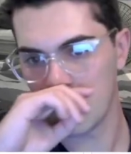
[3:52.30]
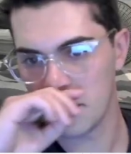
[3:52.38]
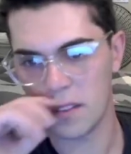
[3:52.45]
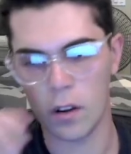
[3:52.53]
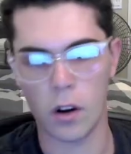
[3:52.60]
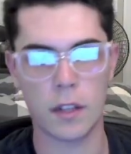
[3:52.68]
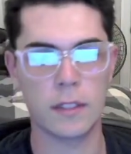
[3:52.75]

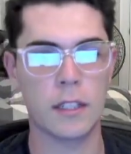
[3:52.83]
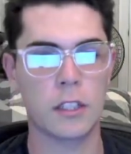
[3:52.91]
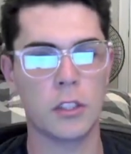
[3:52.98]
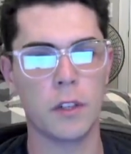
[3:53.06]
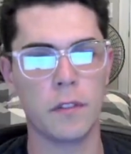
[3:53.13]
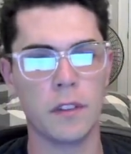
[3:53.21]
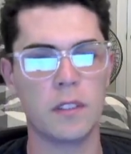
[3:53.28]
the
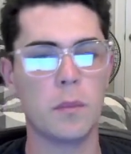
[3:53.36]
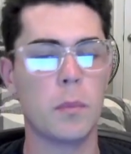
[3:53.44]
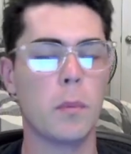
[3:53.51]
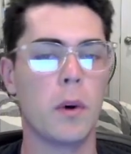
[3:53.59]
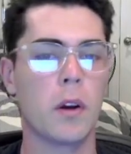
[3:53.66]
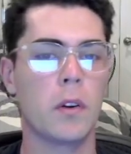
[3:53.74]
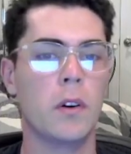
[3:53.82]
architecture of the simple
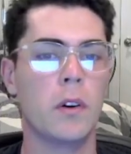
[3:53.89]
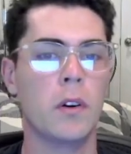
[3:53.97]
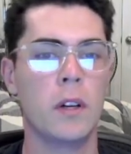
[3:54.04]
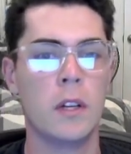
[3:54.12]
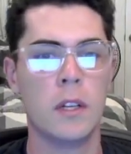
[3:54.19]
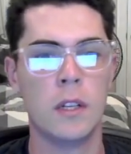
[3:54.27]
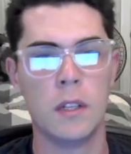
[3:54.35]
model.
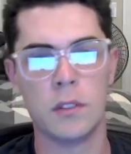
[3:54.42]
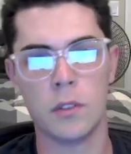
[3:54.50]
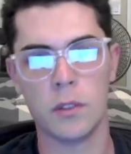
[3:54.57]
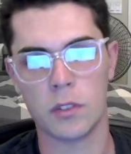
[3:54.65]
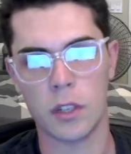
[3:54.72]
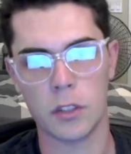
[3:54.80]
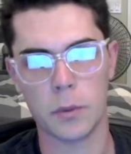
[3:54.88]
So it
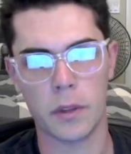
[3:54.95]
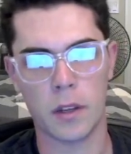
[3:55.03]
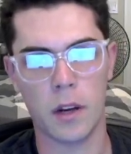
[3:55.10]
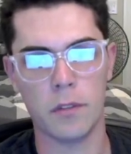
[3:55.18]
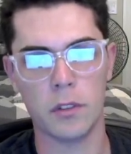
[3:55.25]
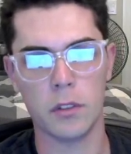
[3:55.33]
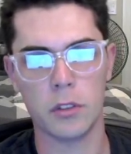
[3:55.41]
starts with a
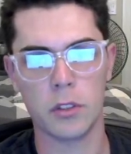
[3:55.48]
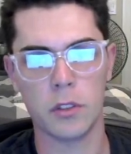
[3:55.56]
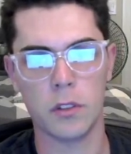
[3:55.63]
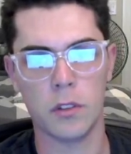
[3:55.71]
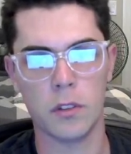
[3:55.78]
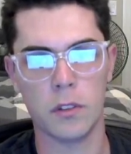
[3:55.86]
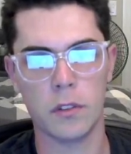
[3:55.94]

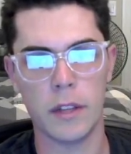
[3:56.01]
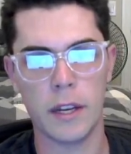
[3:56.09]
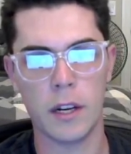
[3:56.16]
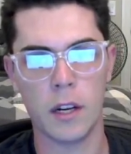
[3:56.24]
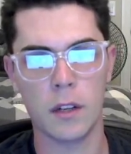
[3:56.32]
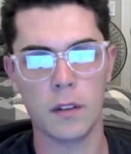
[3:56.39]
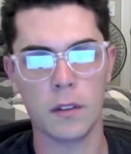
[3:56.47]
convolutional
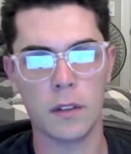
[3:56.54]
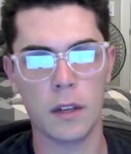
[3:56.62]
layer